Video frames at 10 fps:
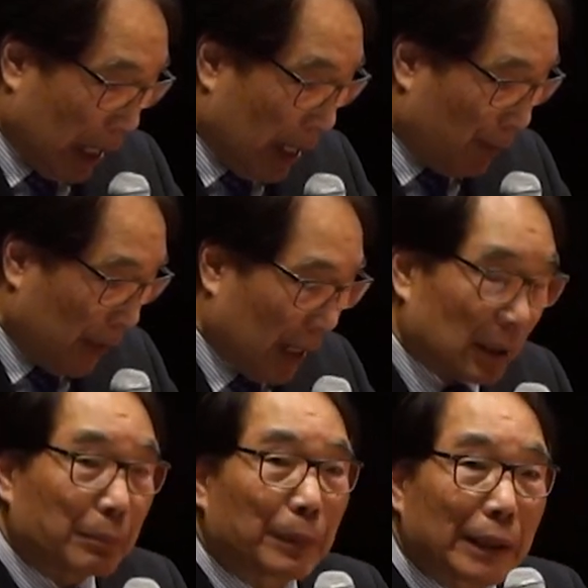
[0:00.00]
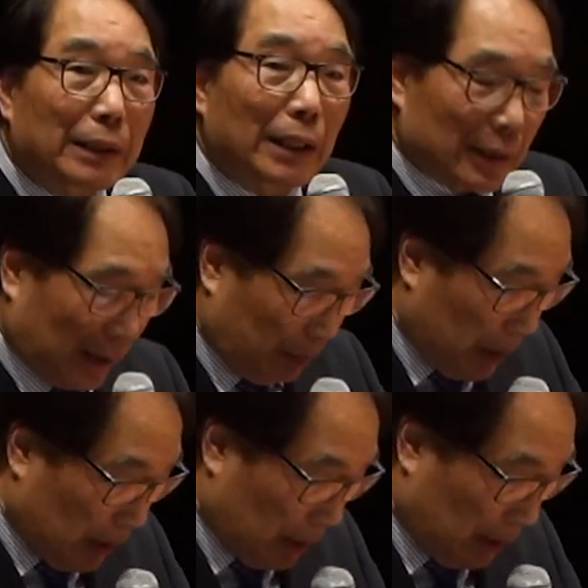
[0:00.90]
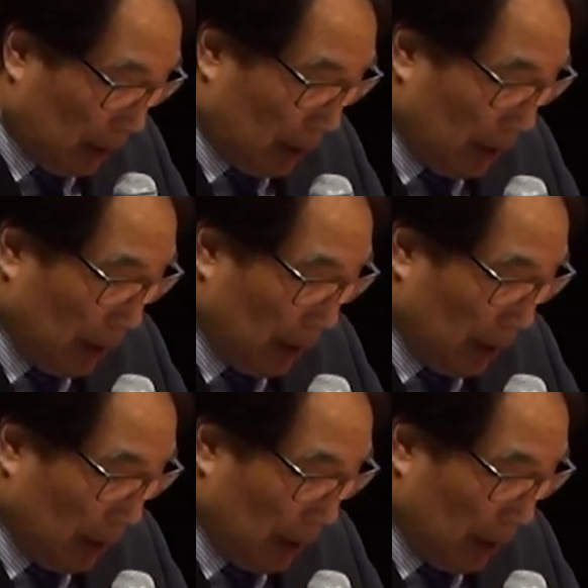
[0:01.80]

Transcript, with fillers: even as pretty as the moon,